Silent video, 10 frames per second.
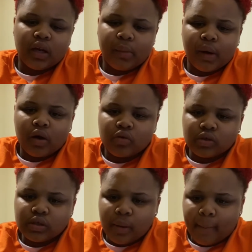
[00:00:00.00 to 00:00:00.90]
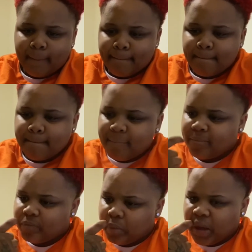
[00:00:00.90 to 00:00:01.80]
about
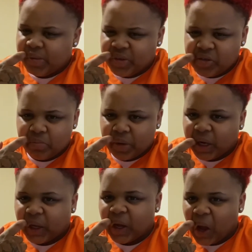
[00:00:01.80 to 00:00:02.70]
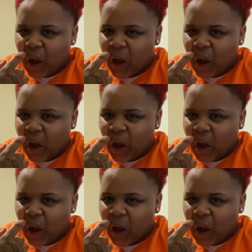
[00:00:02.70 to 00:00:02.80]
maybe some money,